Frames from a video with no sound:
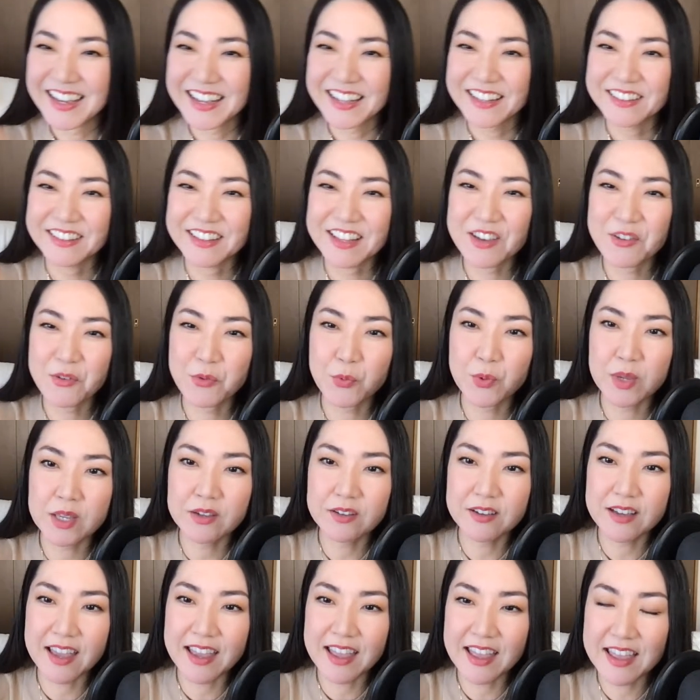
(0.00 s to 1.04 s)
then
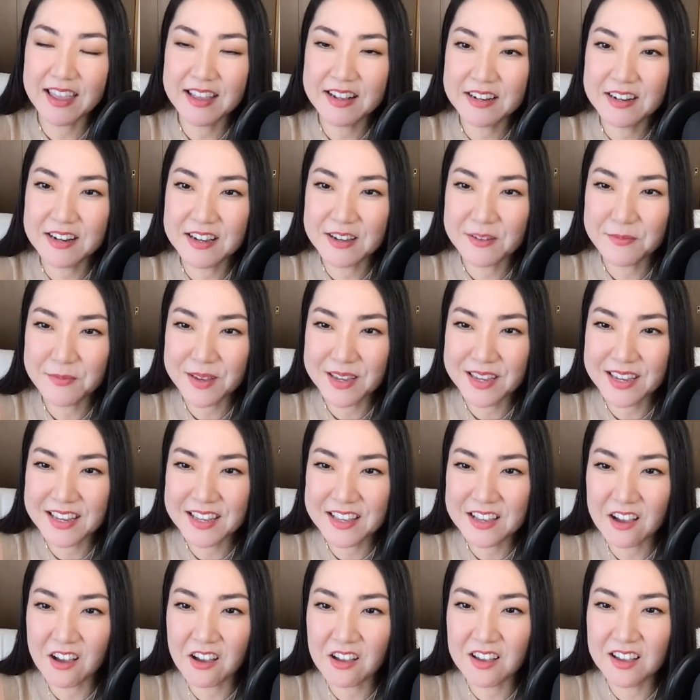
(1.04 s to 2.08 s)
we'll end up
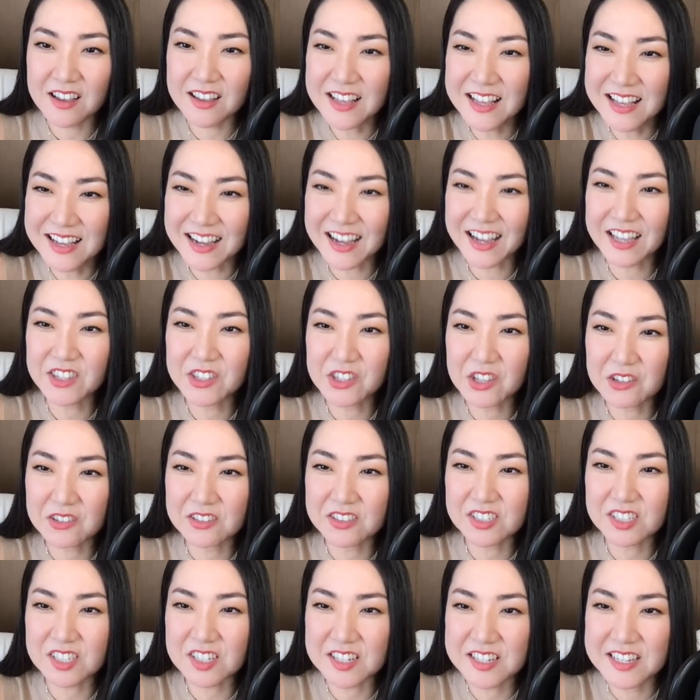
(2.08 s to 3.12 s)
in an
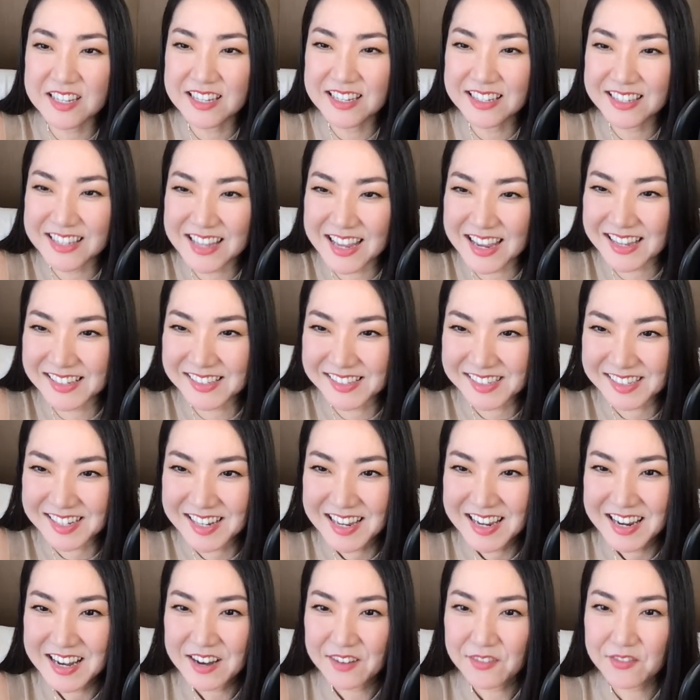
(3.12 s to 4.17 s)
alternate
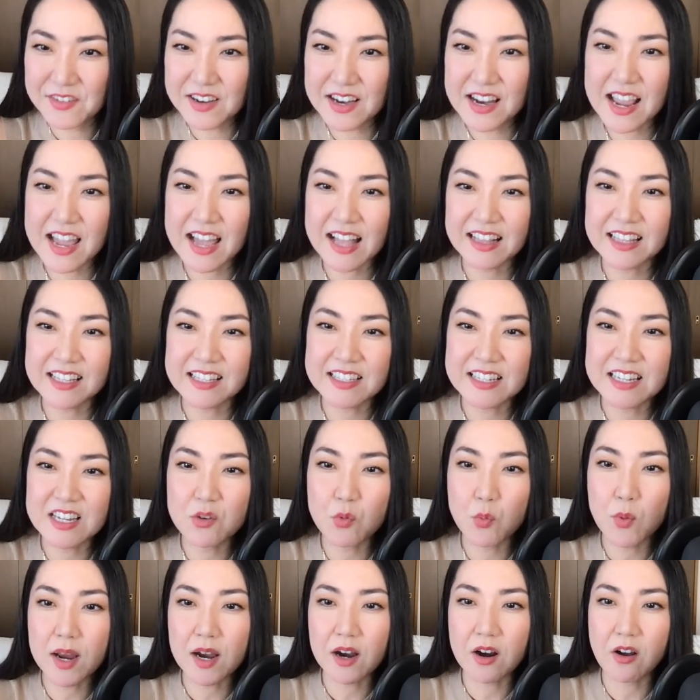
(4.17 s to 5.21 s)
reality
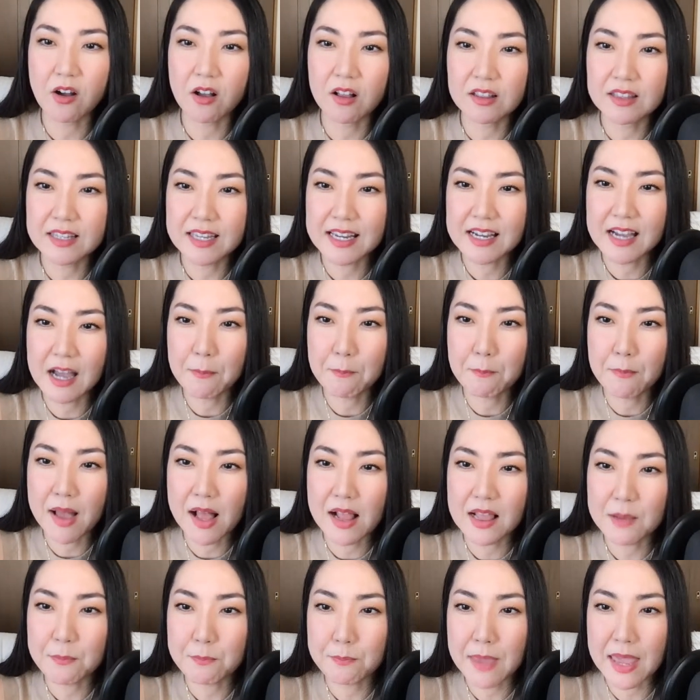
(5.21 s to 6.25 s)
where only
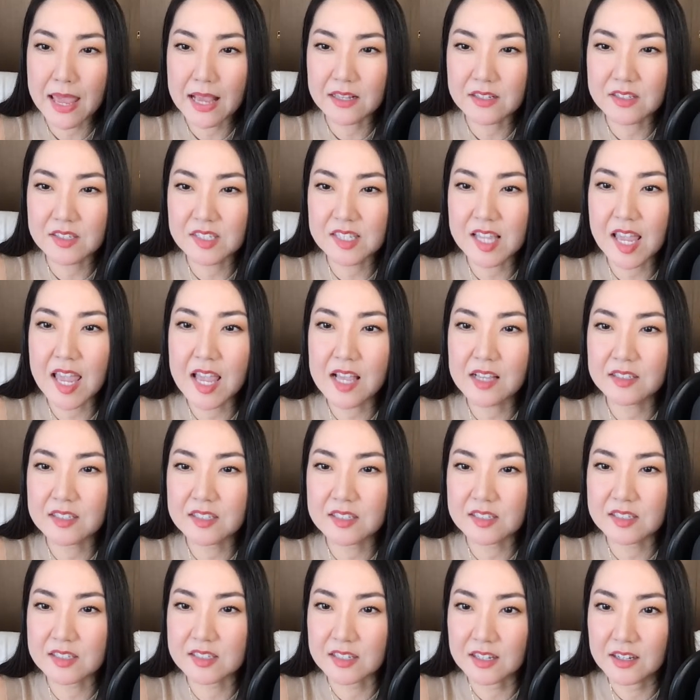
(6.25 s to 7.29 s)
Kamala makes
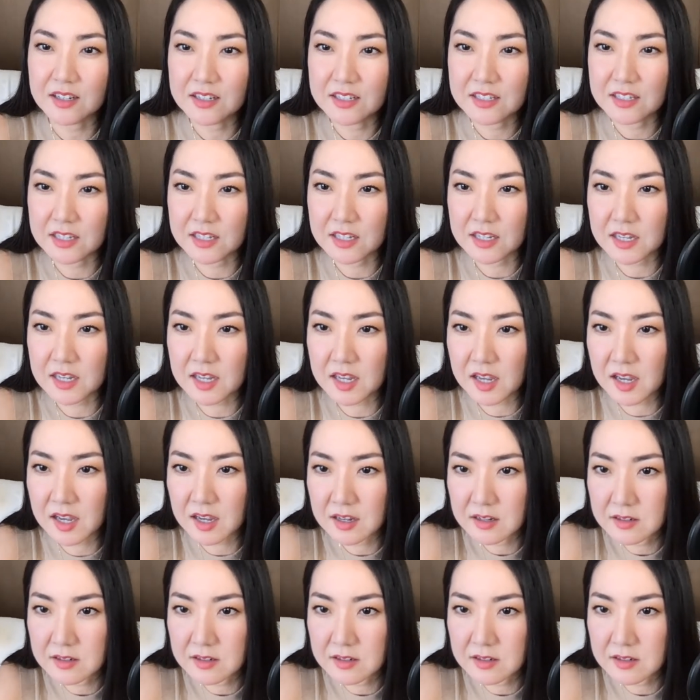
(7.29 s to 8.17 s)
sense. Yeah.